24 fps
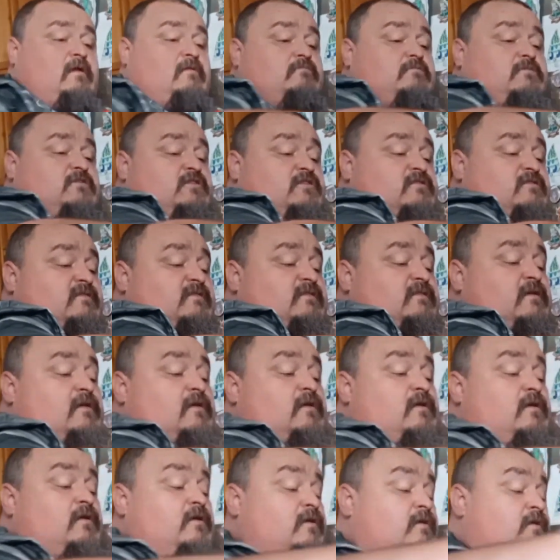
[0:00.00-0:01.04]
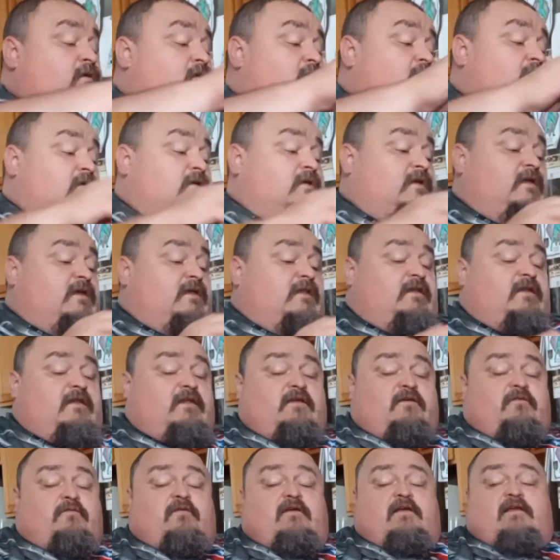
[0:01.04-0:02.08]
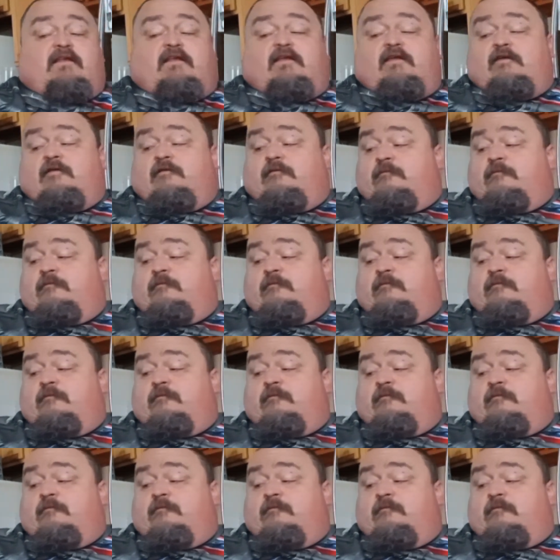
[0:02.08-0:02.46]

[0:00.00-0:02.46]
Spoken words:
just getting it ready.